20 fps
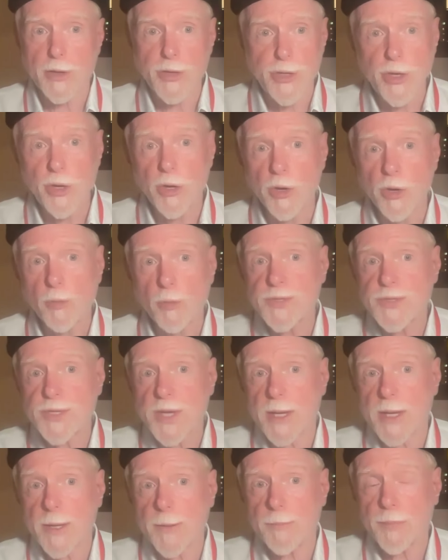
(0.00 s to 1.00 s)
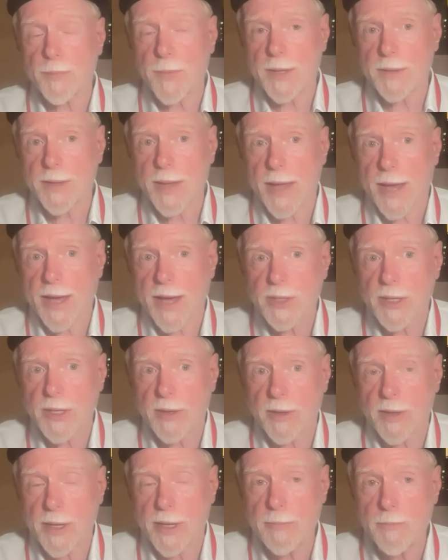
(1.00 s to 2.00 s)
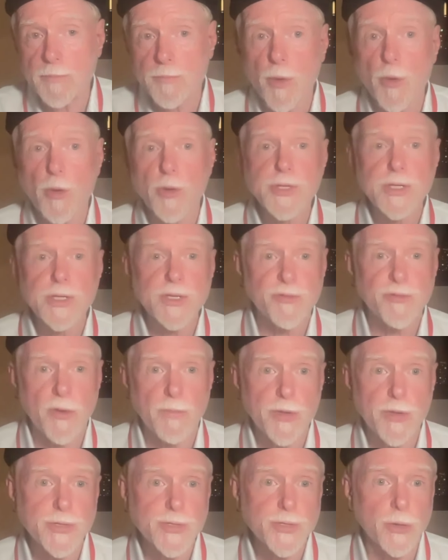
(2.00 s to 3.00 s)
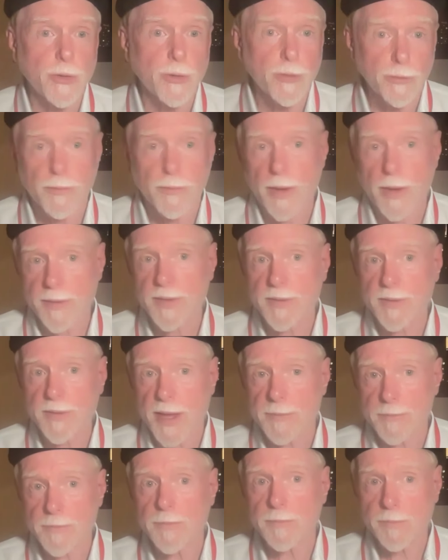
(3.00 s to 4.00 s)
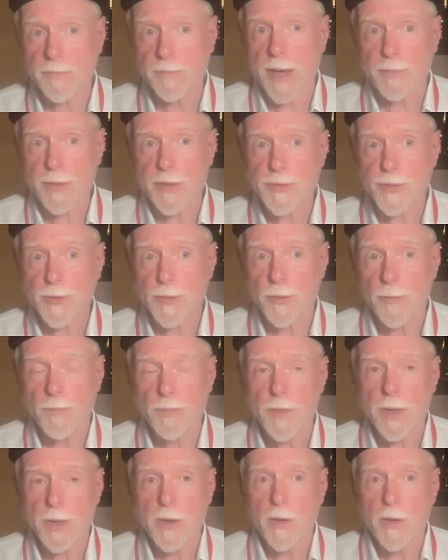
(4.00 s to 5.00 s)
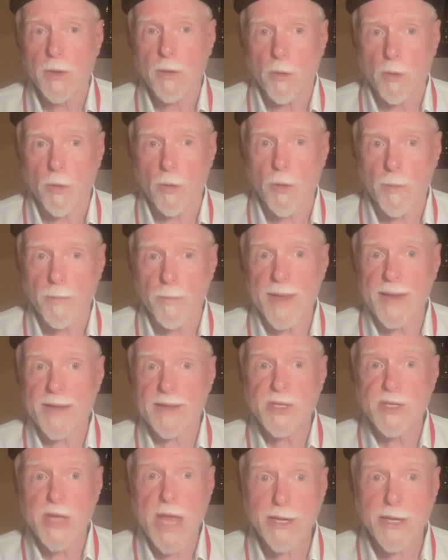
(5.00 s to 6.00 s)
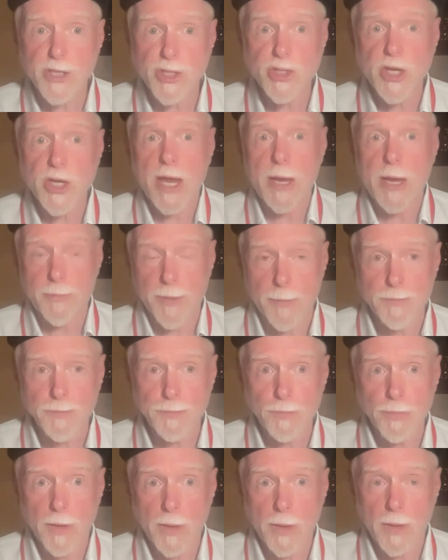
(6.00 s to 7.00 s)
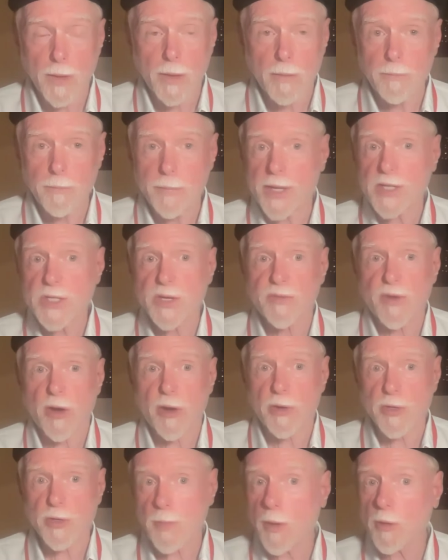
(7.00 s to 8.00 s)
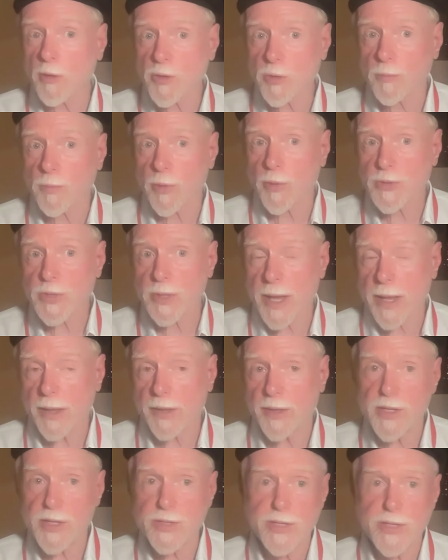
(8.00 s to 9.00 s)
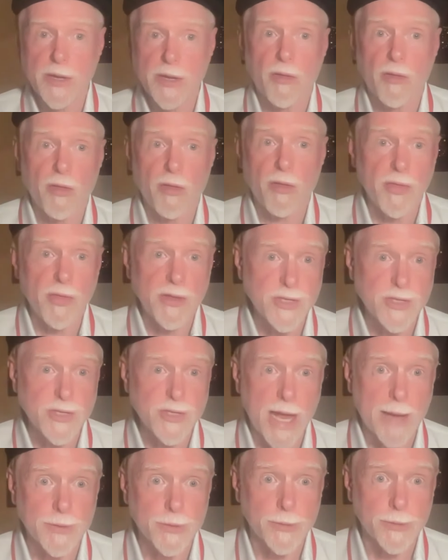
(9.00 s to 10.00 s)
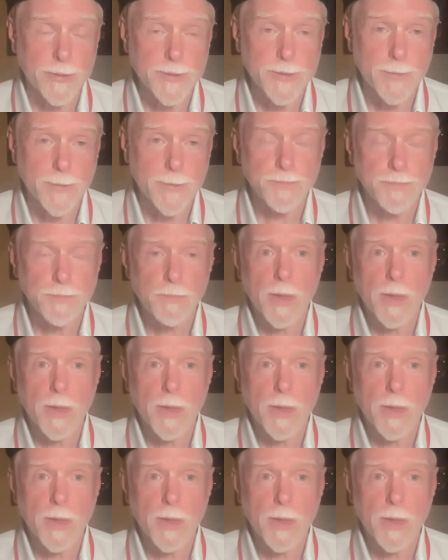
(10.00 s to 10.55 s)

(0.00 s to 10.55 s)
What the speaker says: Jung would say it actually emerges from the soul. I think that might be true, or that it takes shape because of our spiritual personalities and all the things that happen to us.